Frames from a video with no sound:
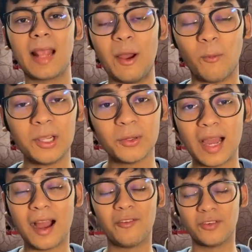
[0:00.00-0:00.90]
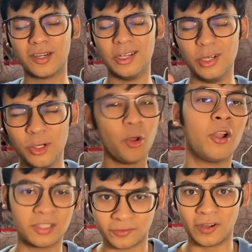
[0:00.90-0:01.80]
I want to have a
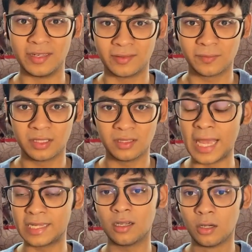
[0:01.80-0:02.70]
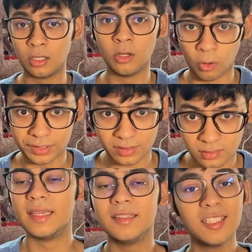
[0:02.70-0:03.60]
lot of fun, like a lot.
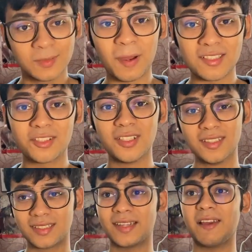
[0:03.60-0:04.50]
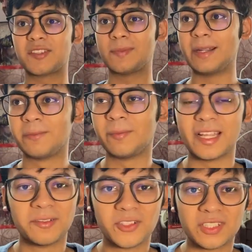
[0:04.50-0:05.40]
In these past 2 years that I've spent
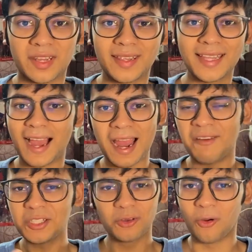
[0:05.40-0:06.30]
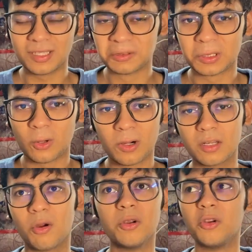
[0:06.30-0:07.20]
preparing for JEE, I haven't gone out a lot,
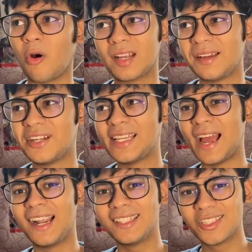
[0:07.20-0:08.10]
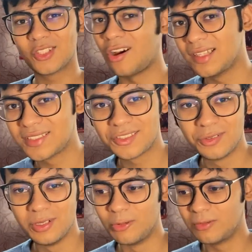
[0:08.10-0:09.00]
nor have I had the chance
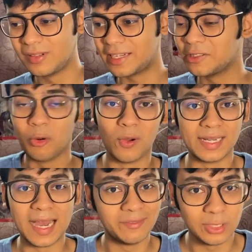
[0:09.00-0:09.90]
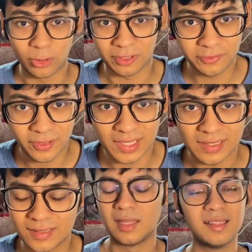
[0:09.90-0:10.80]
to go and have a lot of
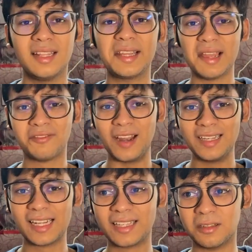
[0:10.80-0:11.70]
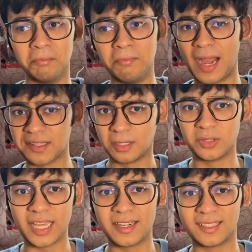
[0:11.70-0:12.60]
fun. Like, I felt like a
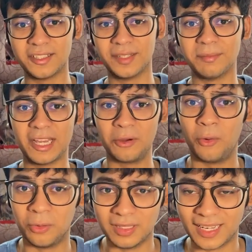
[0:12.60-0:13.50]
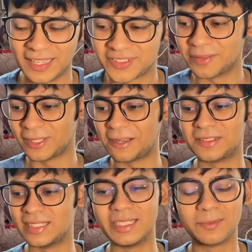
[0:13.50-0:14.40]
background character in my own life
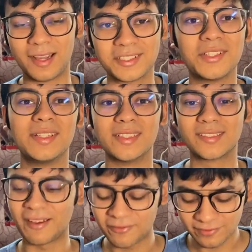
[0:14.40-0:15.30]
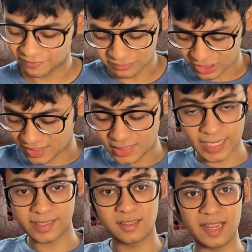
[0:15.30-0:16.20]
sometimes in these past 2 years. I've just
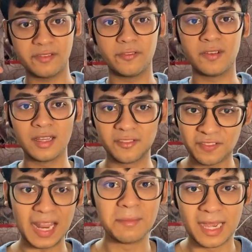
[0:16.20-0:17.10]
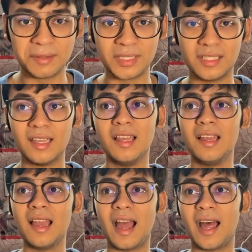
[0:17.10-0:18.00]
let life fly by me,
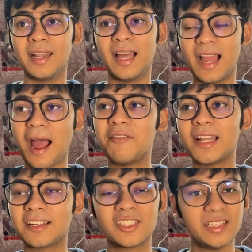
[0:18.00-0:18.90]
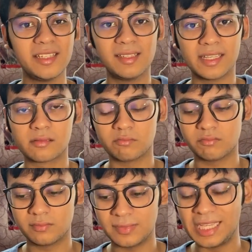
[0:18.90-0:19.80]
and I haven't actually like
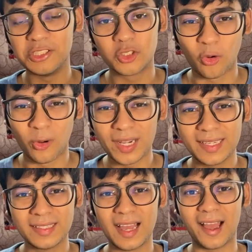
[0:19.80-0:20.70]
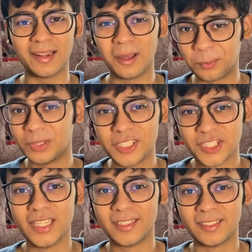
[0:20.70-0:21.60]
enjoyed and
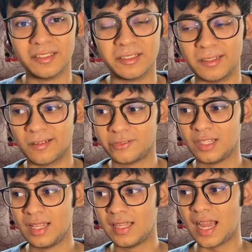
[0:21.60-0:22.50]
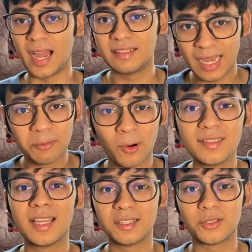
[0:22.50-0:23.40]
appreciated it enough. And I
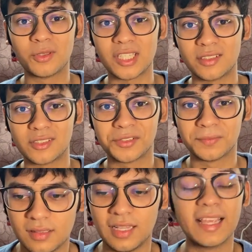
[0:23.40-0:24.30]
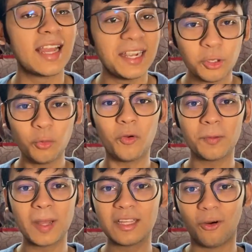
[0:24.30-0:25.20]
want that to change. Like, I don't
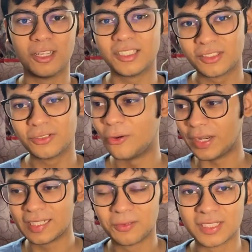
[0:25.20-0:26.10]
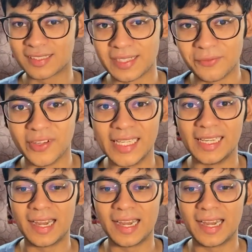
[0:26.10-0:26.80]
want my college going down the same way.